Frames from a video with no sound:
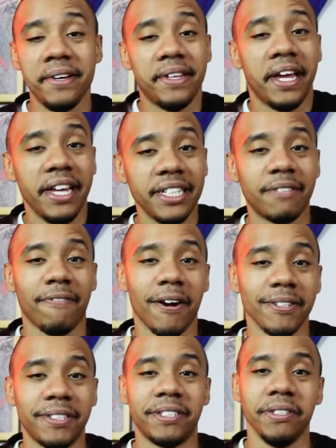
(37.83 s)
these
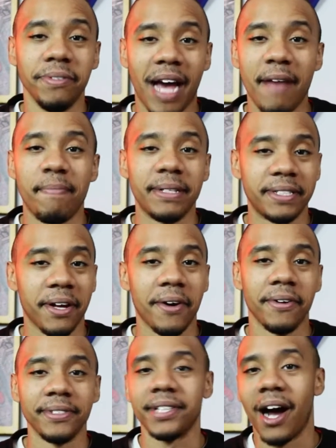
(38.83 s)
first two
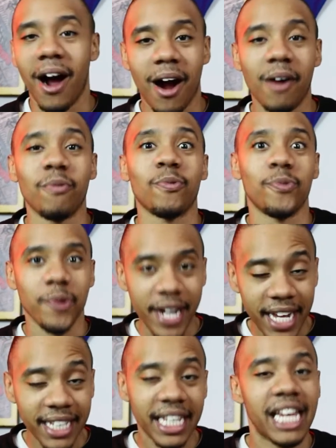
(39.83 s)
episodes are
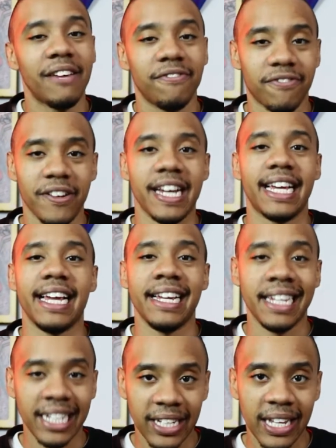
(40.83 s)
really
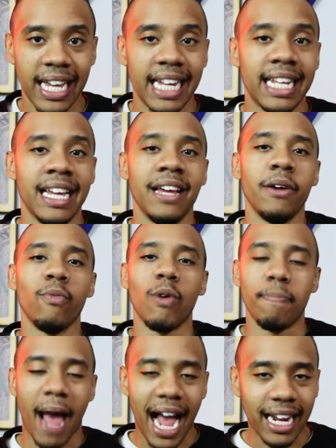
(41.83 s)
freaking good. We're
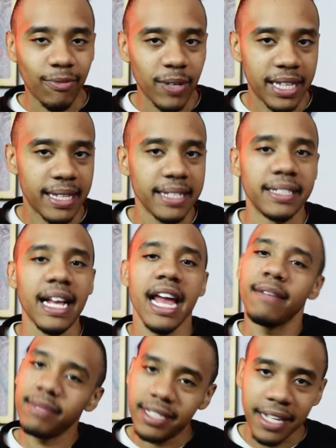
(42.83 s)
back with this
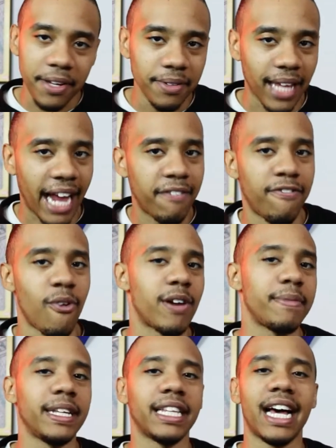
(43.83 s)
MCU-like
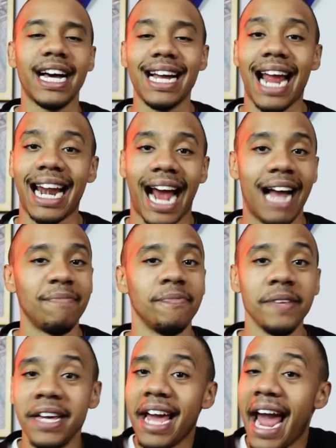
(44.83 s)
formula, and I'm
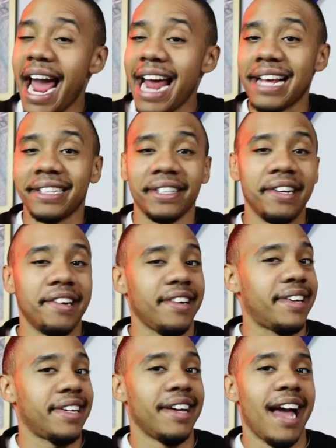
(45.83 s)

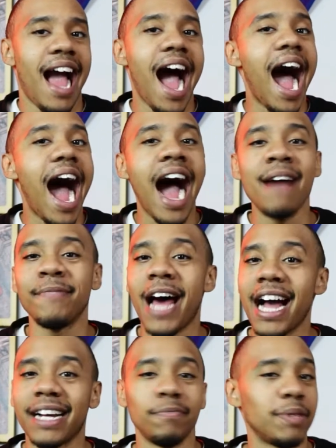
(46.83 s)

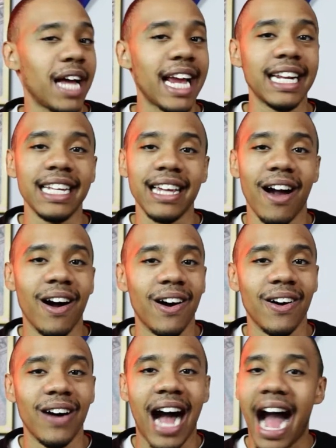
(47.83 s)
not complaining,
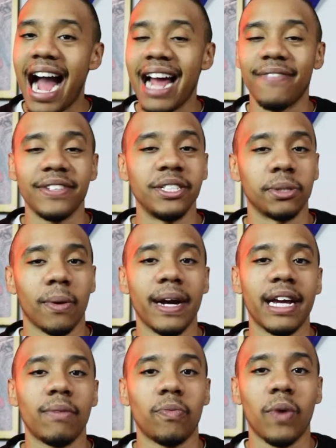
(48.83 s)
y'all. I have
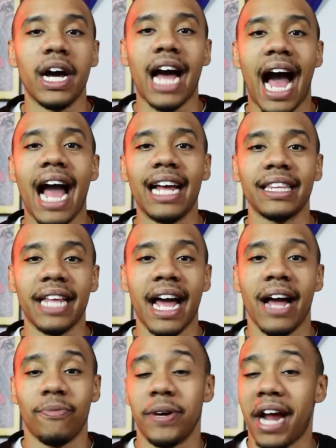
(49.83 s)
enjoyed what
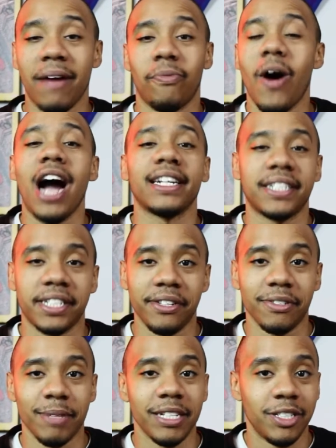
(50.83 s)
I watched,
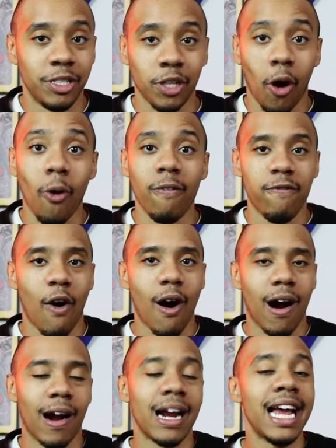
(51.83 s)
so
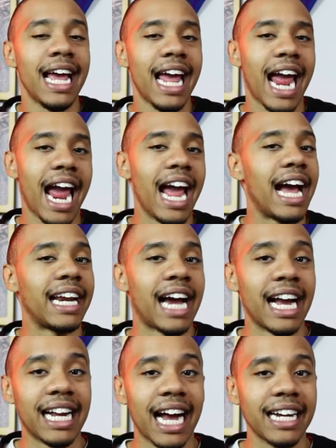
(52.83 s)
far. And
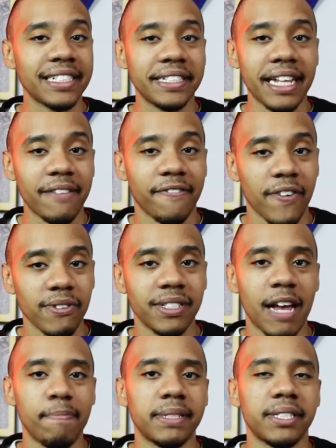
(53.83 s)
I gotta say, the
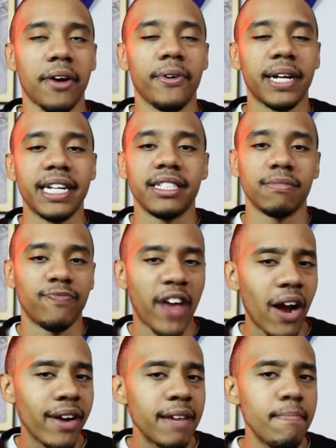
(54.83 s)
first episode is
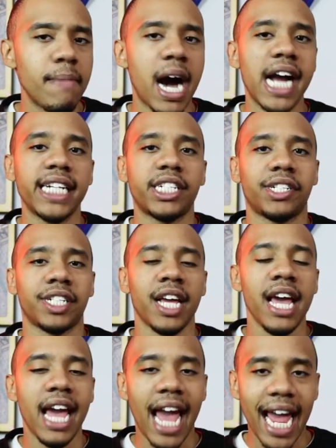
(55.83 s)
very much
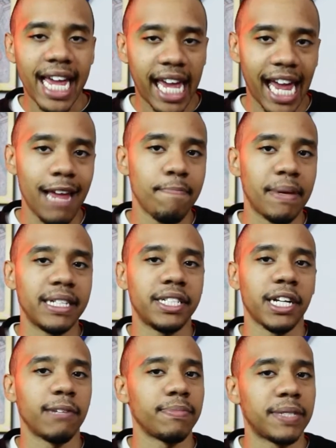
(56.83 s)
a Kate
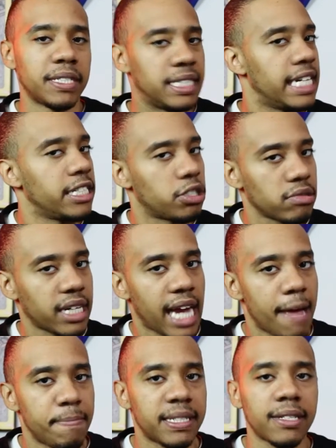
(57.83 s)
Bishop-centric
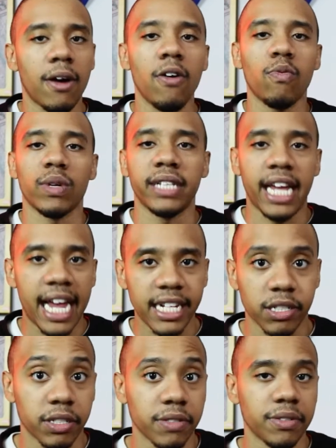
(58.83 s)
episode, really
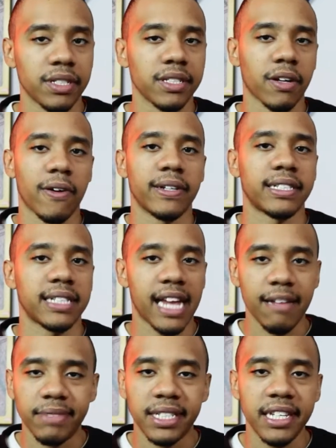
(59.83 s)
introduces her into the
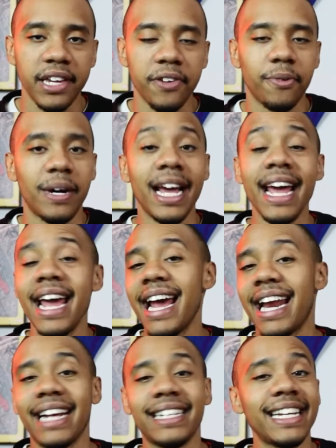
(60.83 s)
MCU.
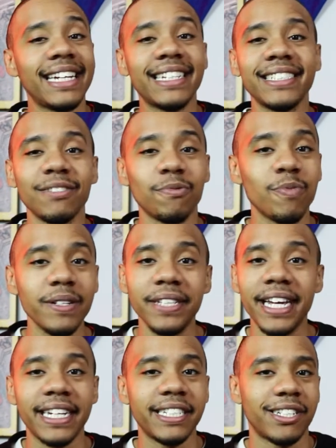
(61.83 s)
And I think it does a really
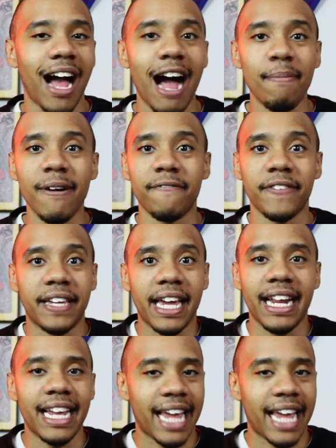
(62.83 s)
good job of getting